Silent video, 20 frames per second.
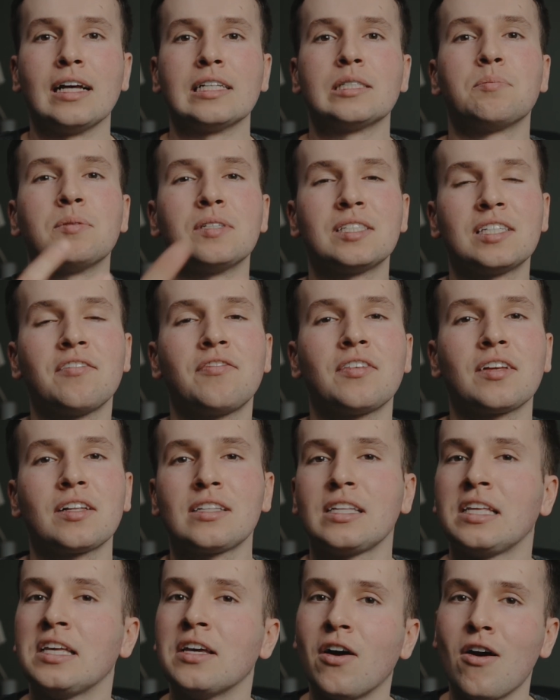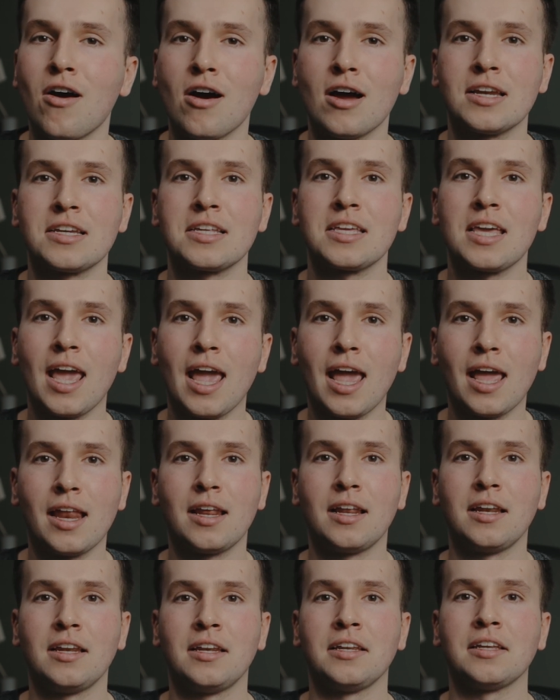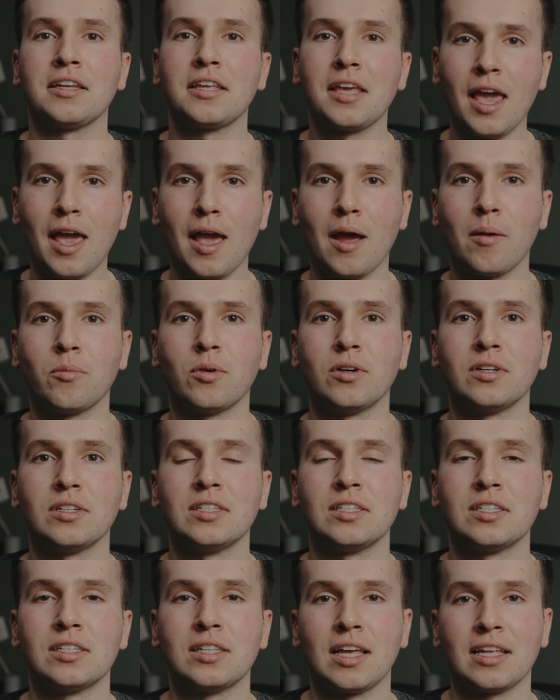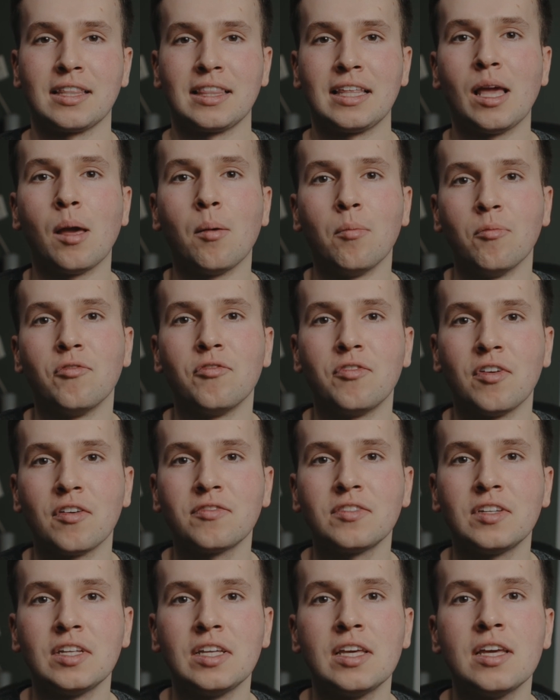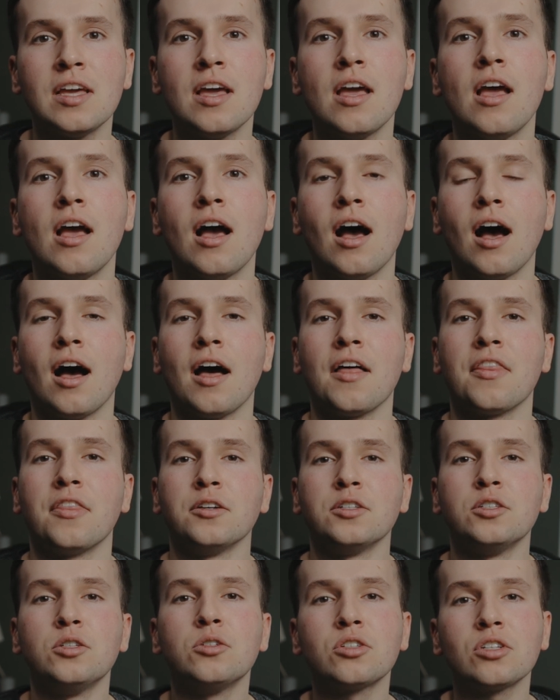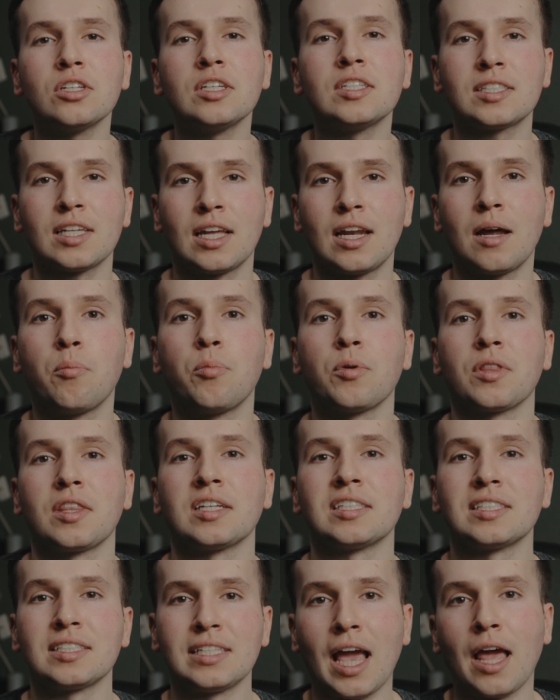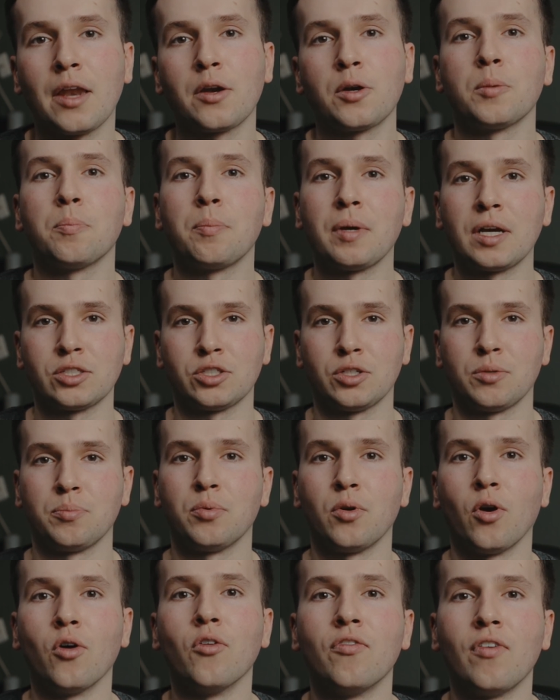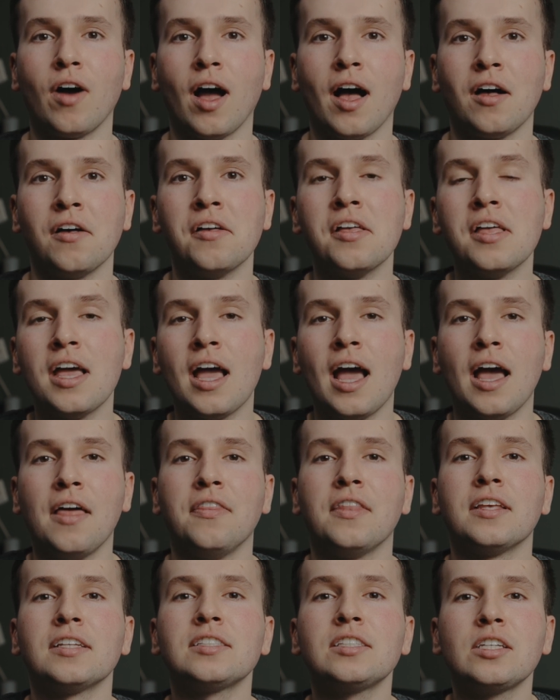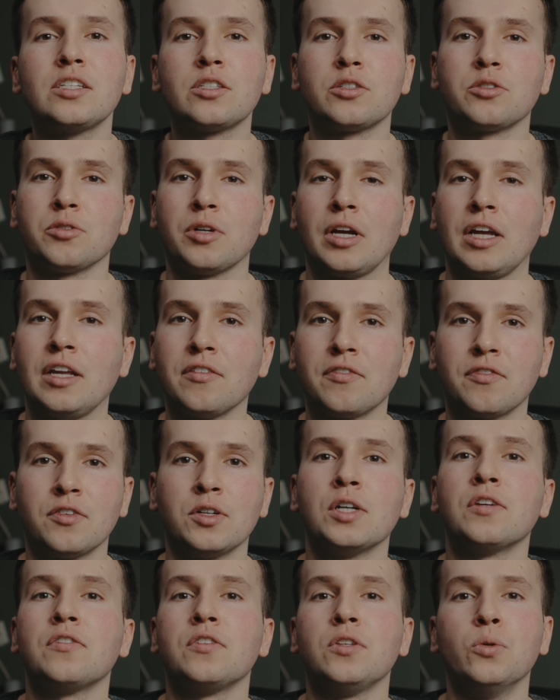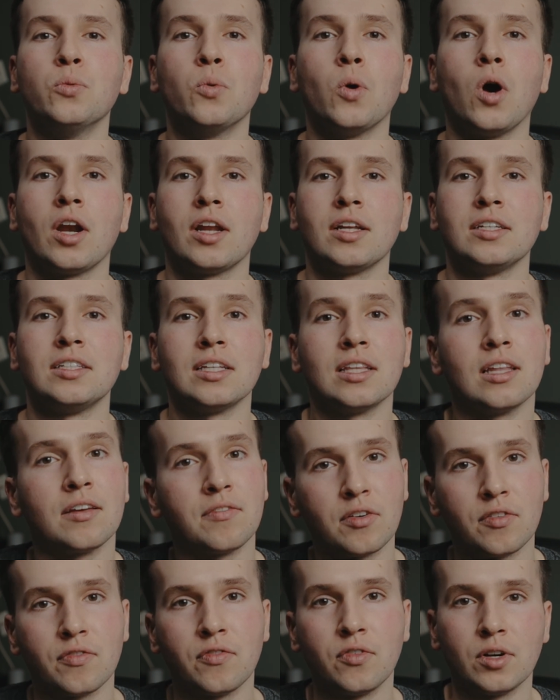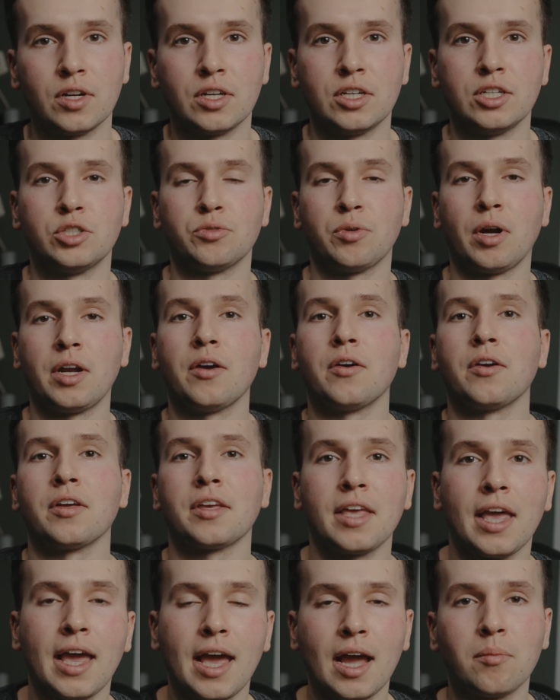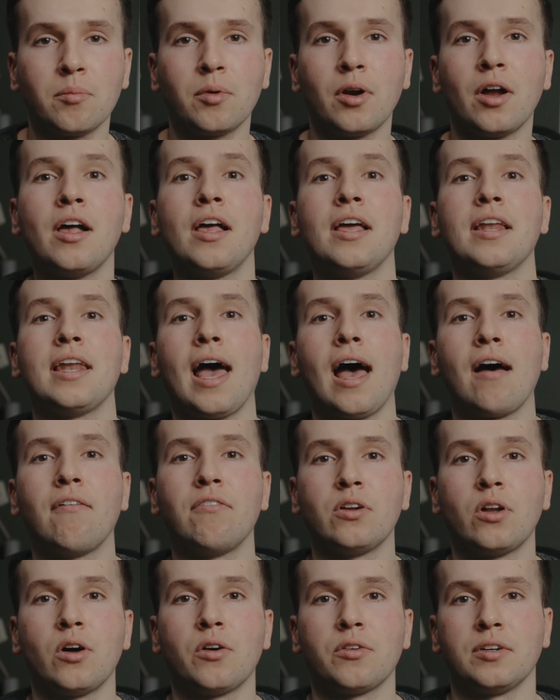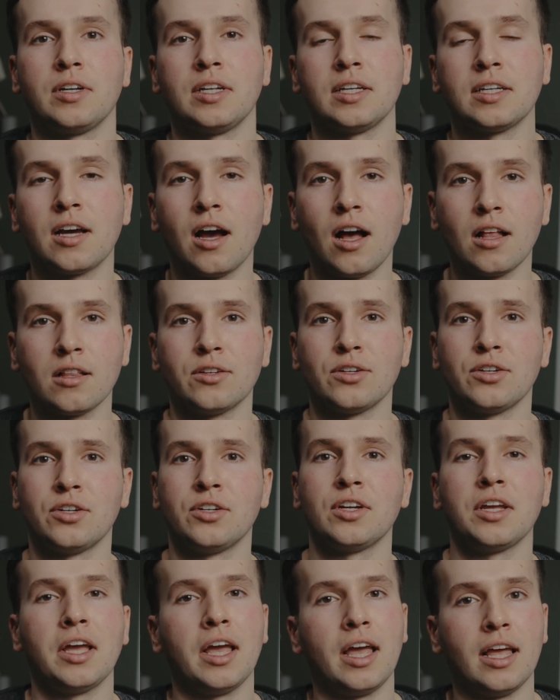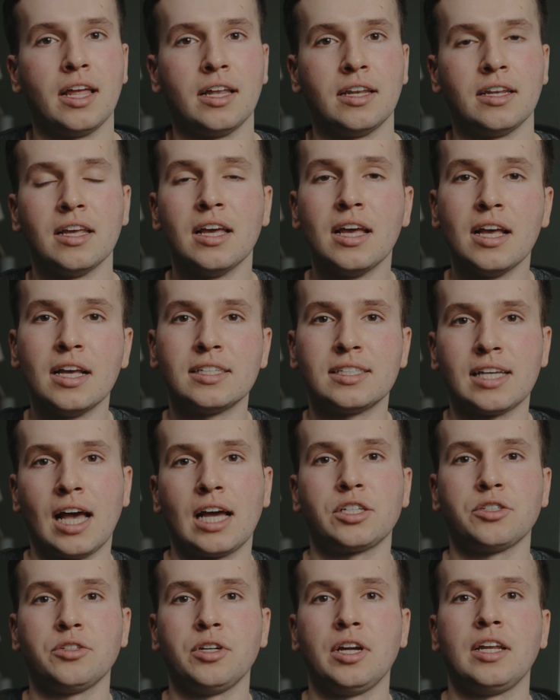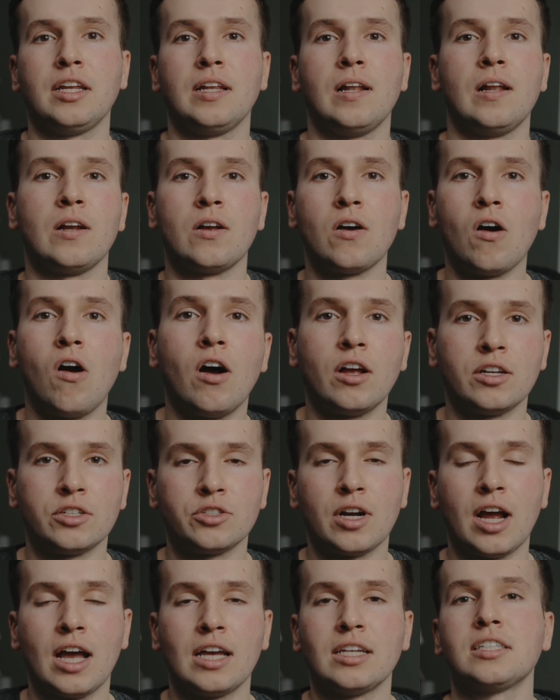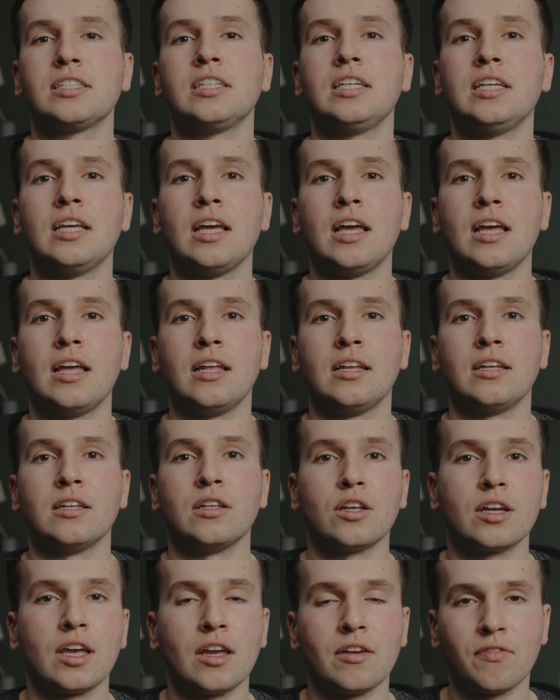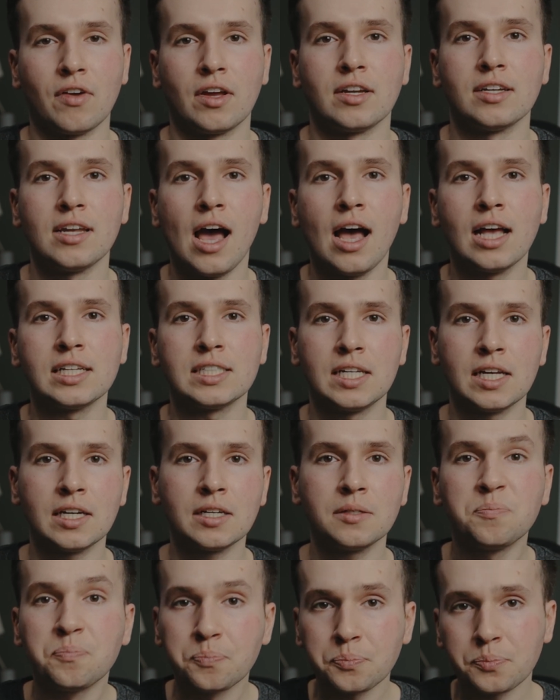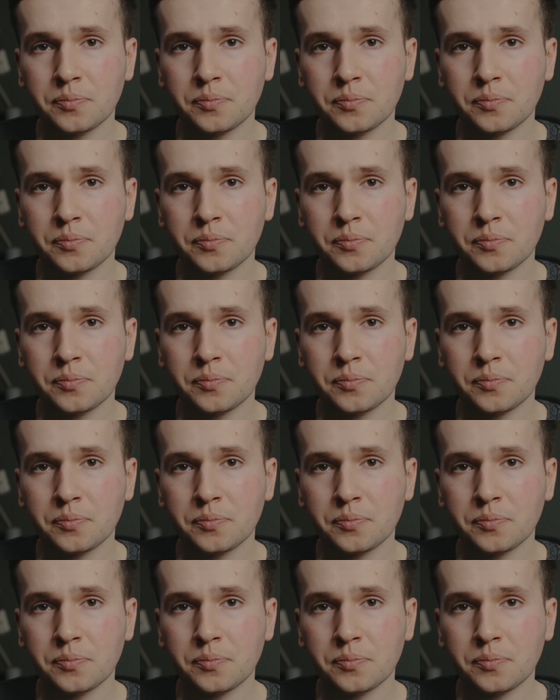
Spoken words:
specifically on Canon cameras like the M50, they're usually set up with a standard picture profile. And this is great for if you want to deliver footage right out of camera and have it already colored and saturated and contrasty and looking fantastic.